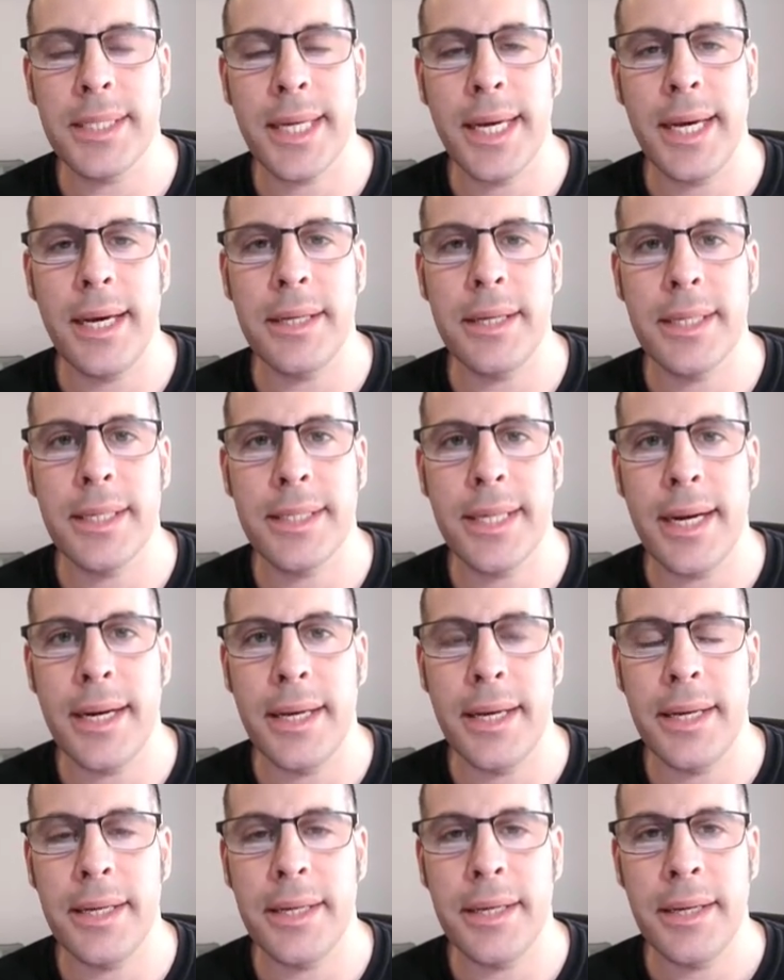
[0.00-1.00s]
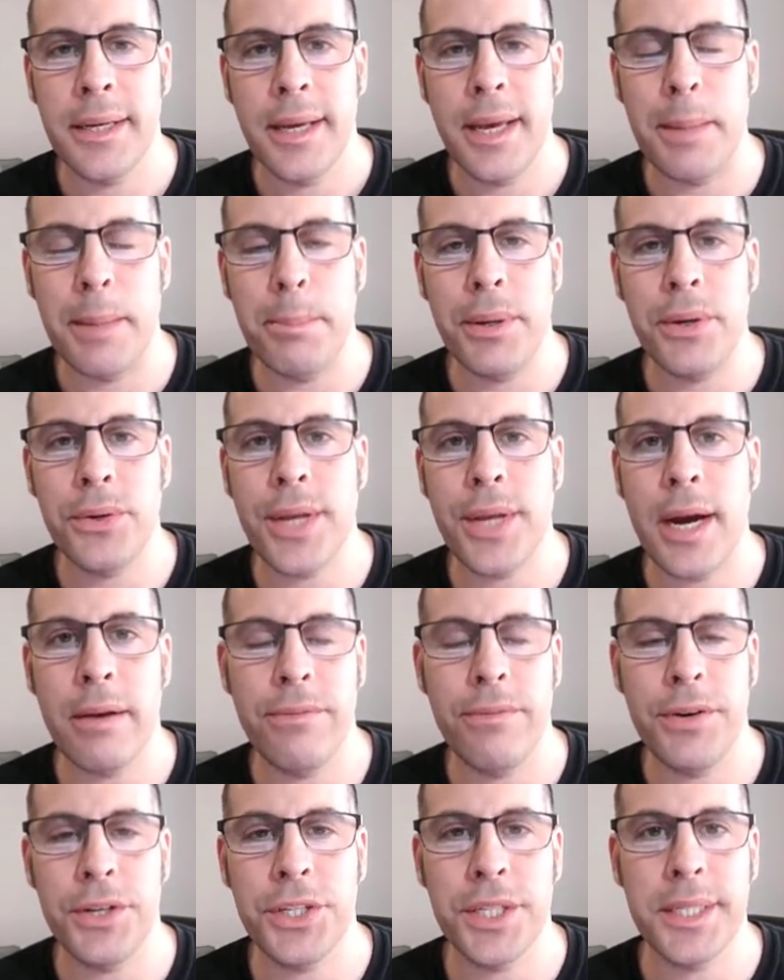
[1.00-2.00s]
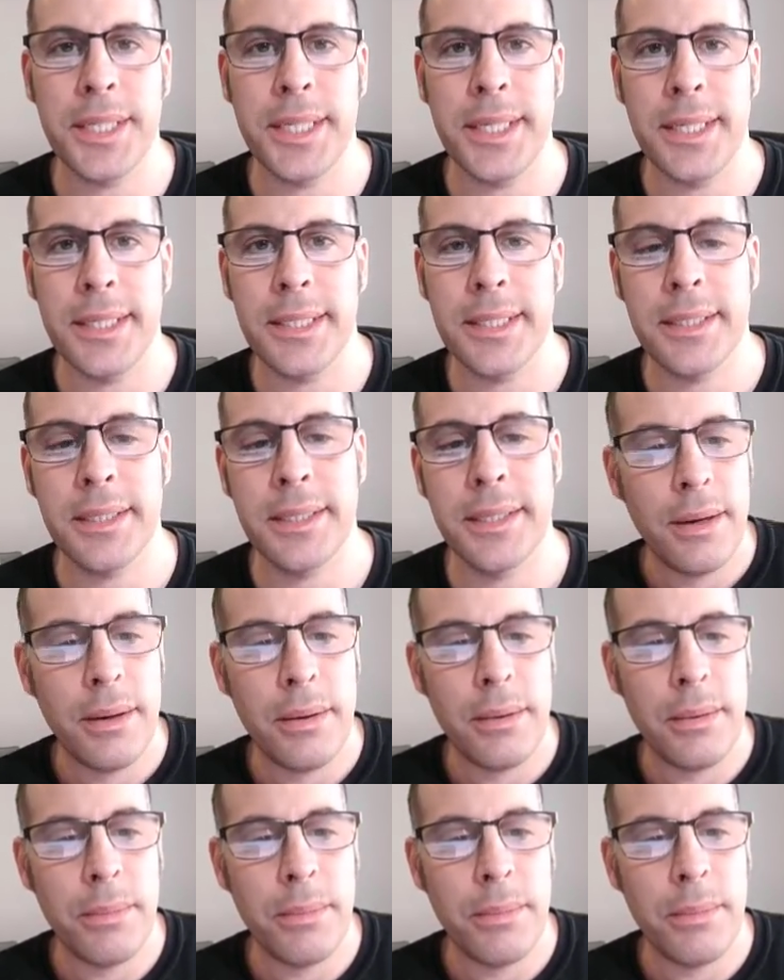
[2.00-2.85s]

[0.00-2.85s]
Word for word: scale to set in and build out efficiencies.